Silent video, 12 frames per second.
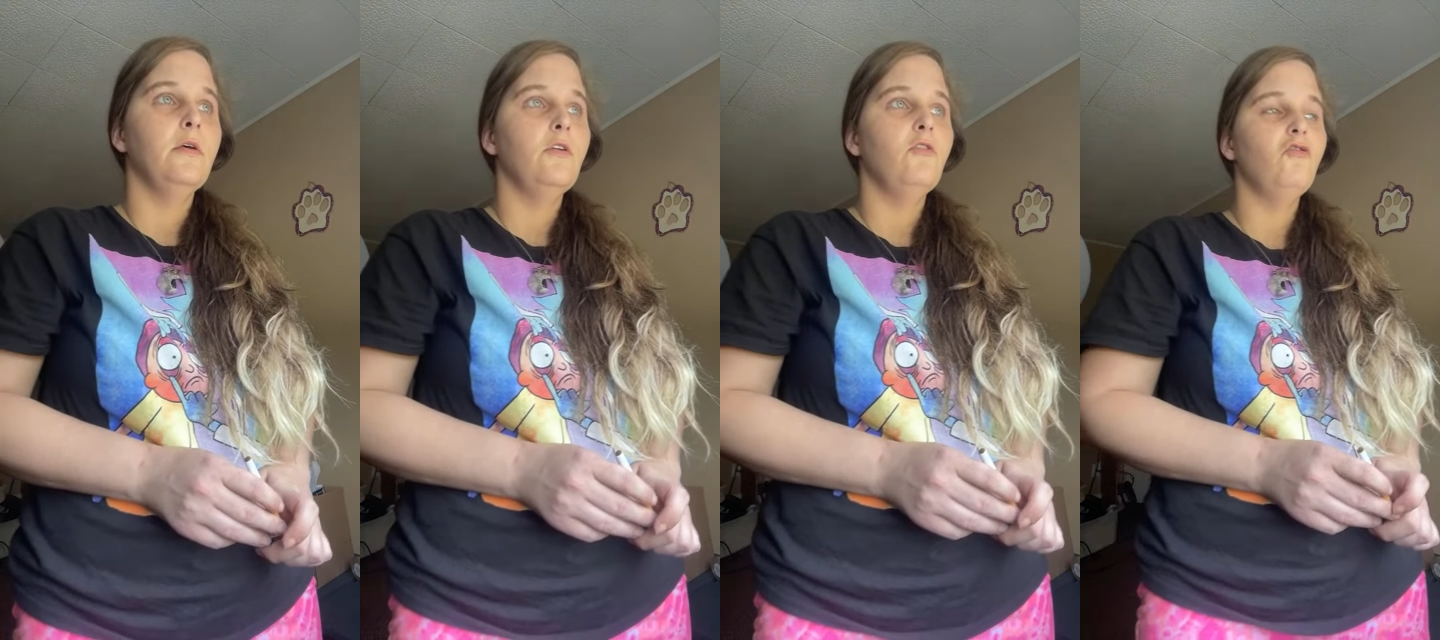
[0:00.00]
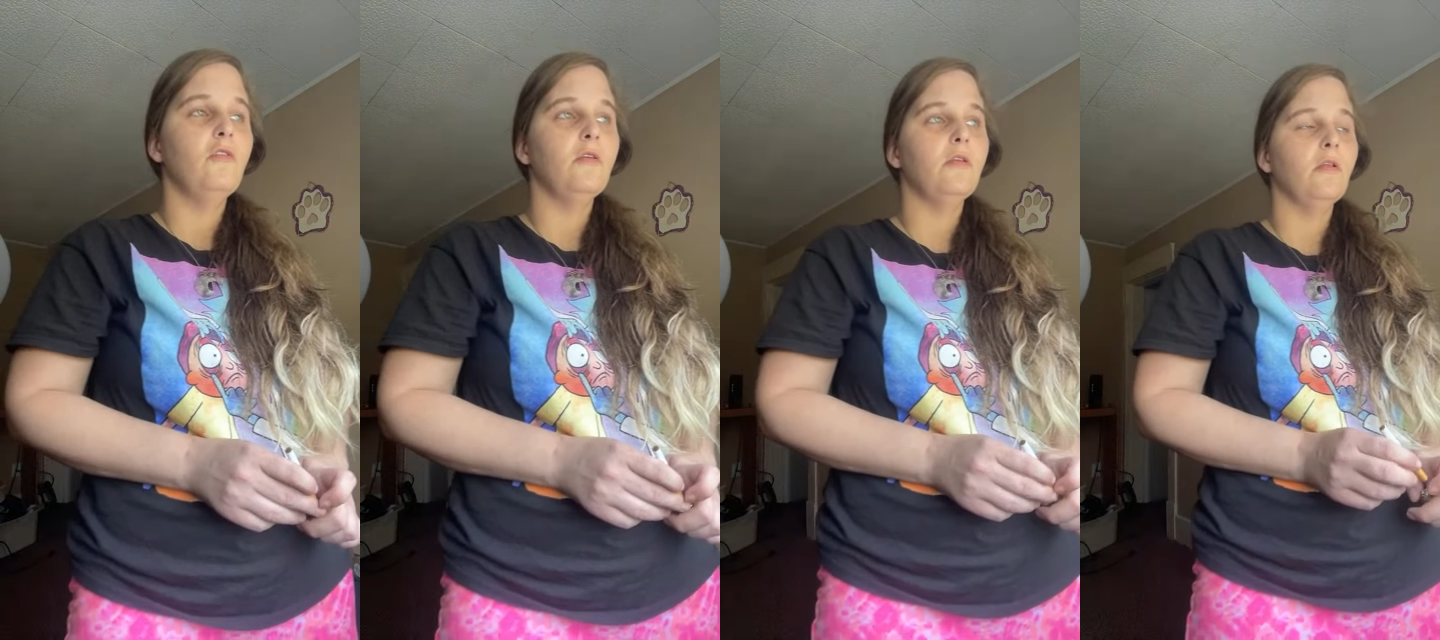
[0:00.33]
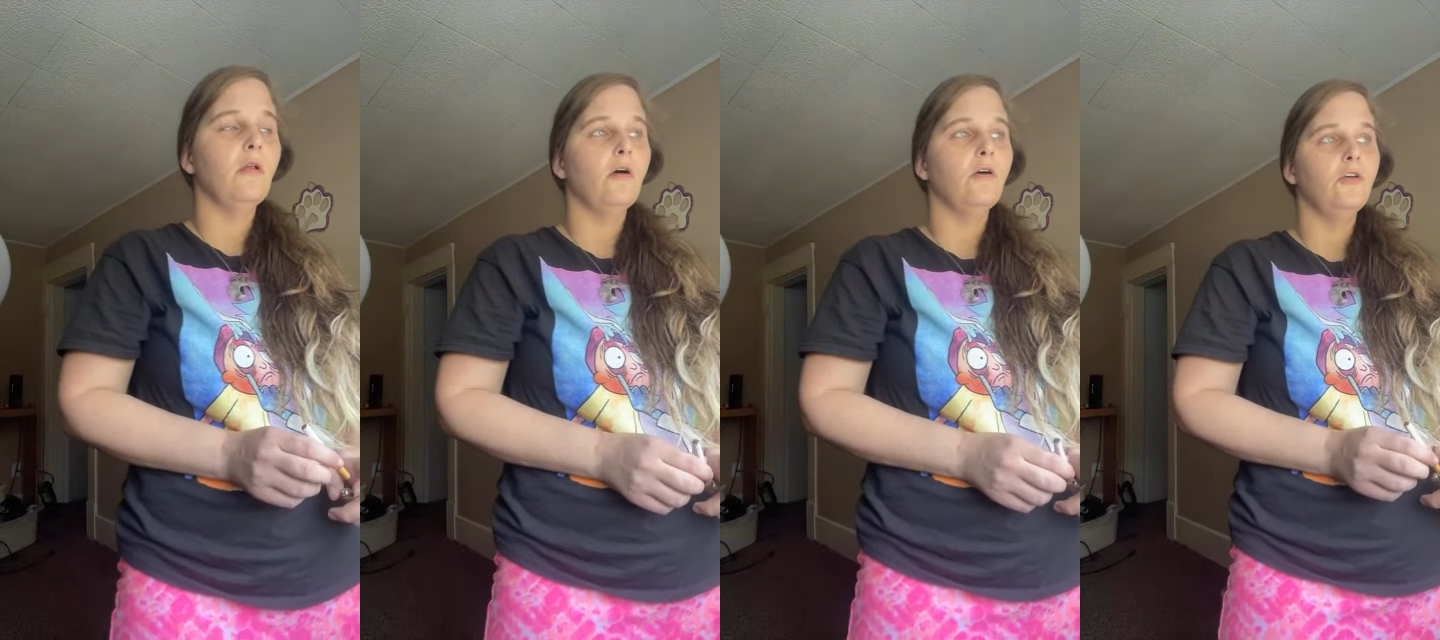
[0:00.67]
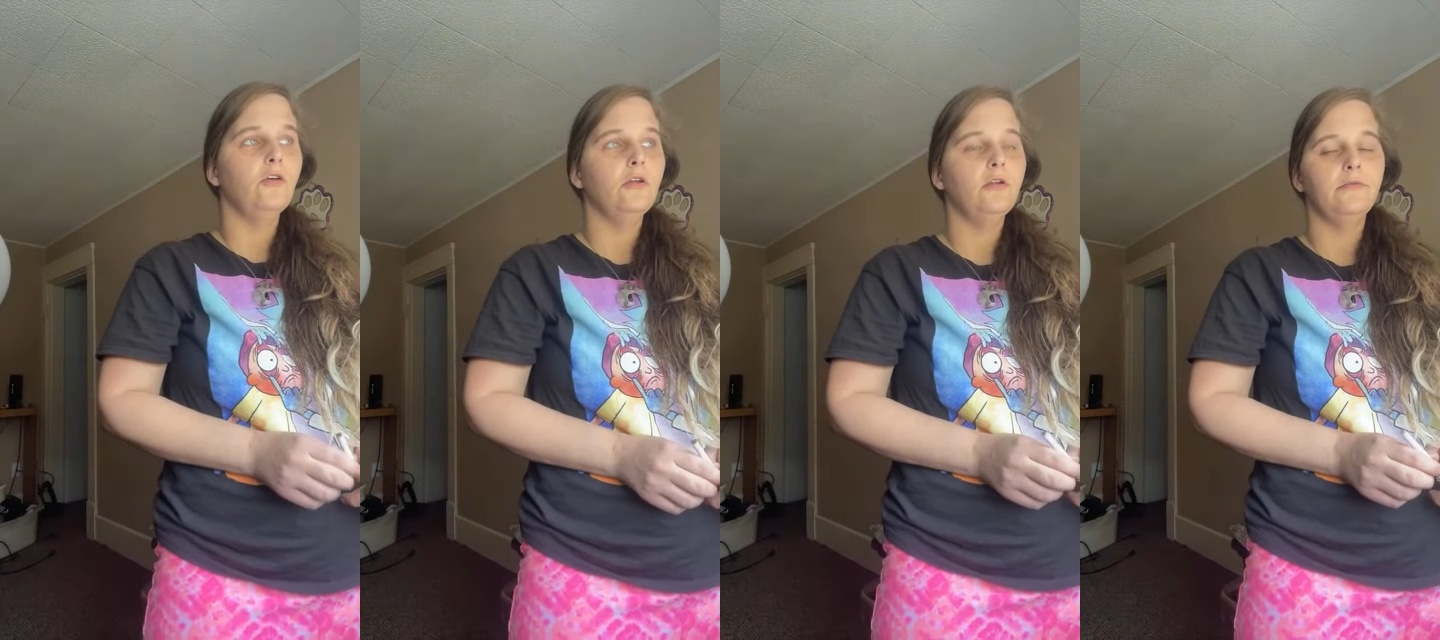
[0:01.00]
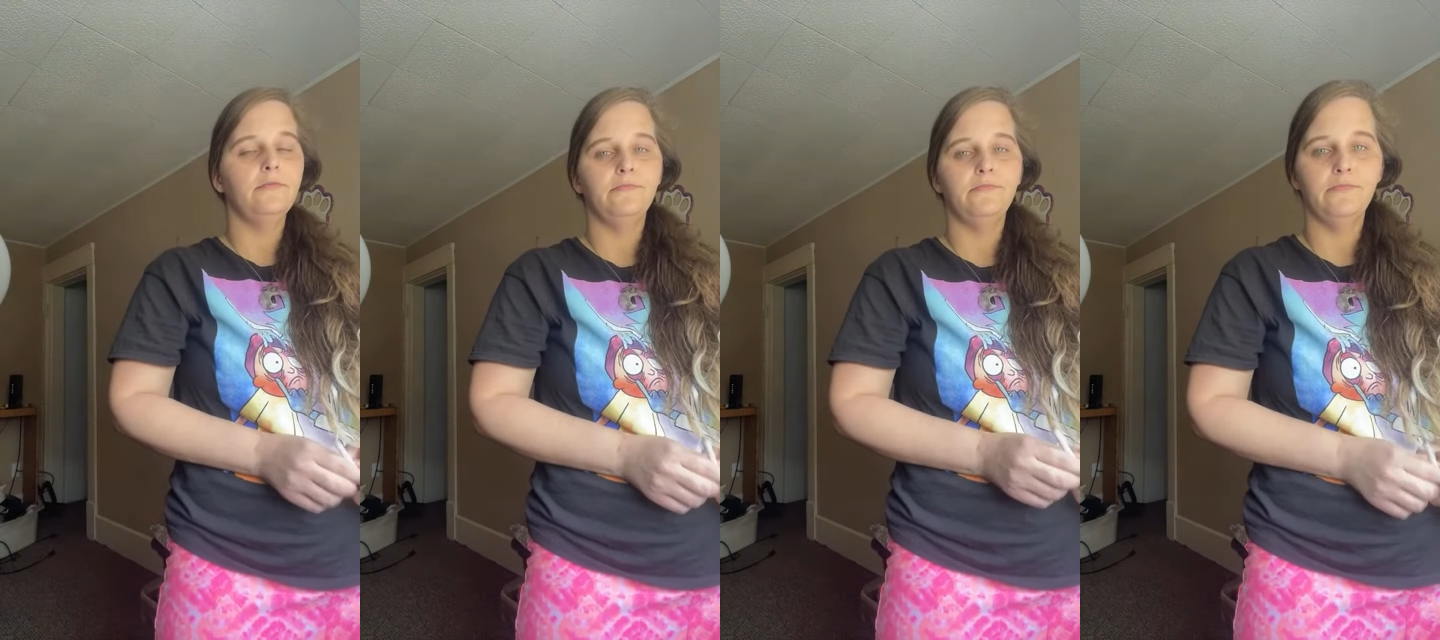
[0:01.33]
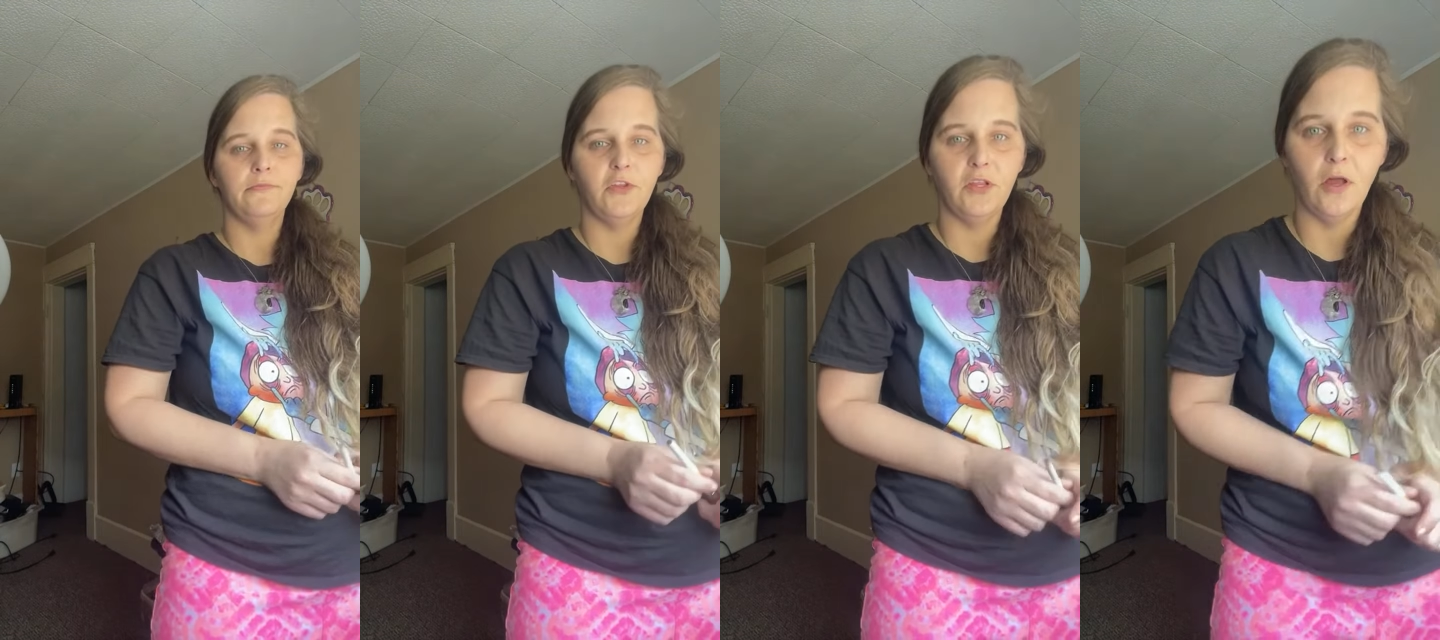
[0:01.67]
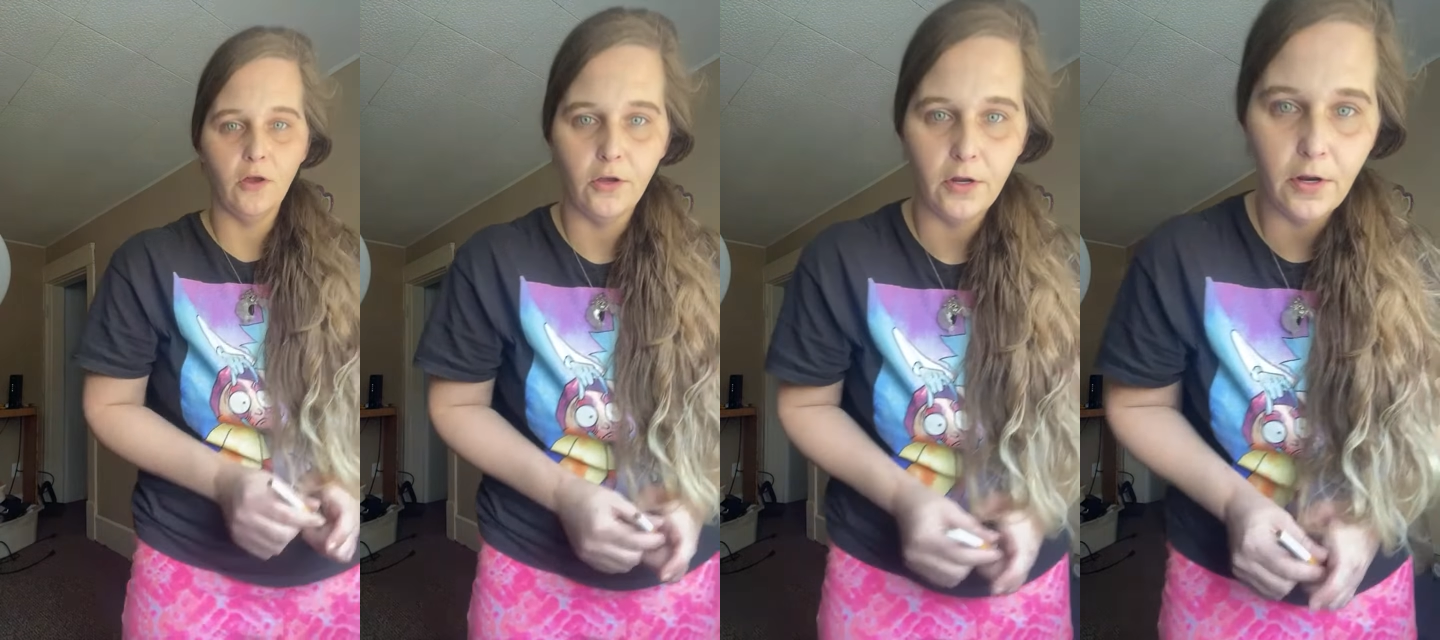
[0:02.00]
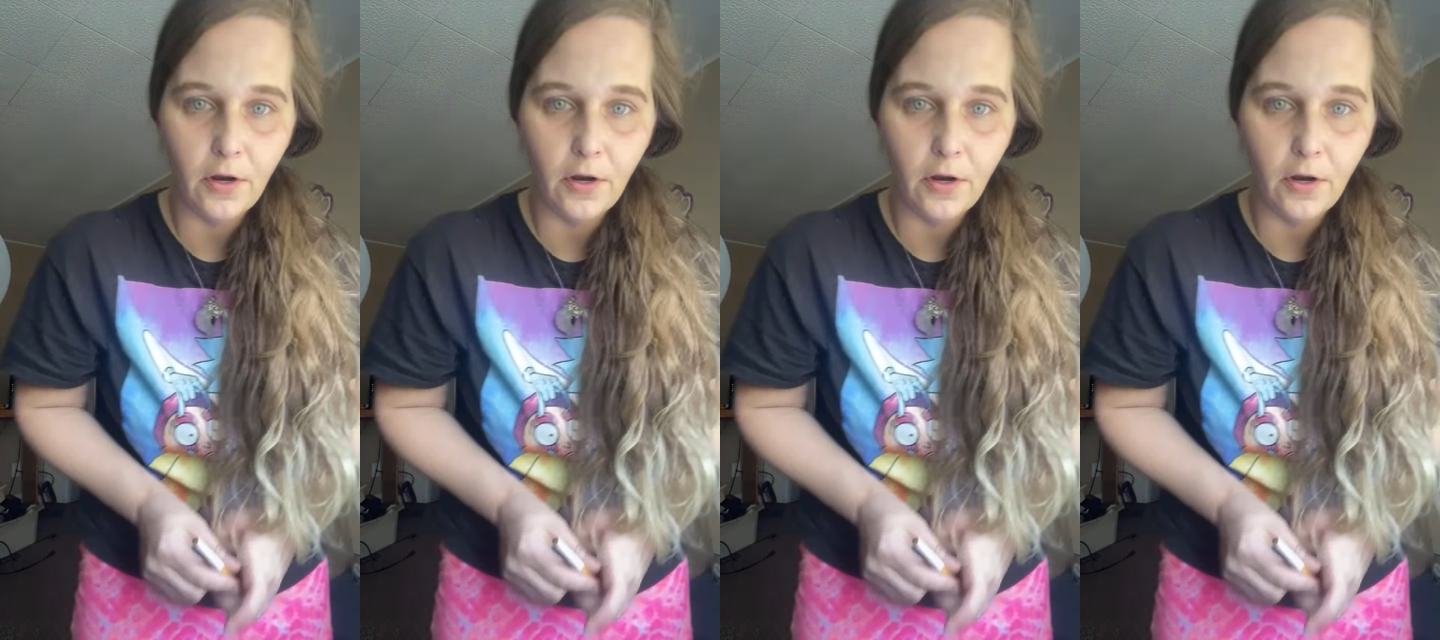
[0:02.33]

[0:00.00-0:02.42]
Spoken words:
it's just not good. It's not good at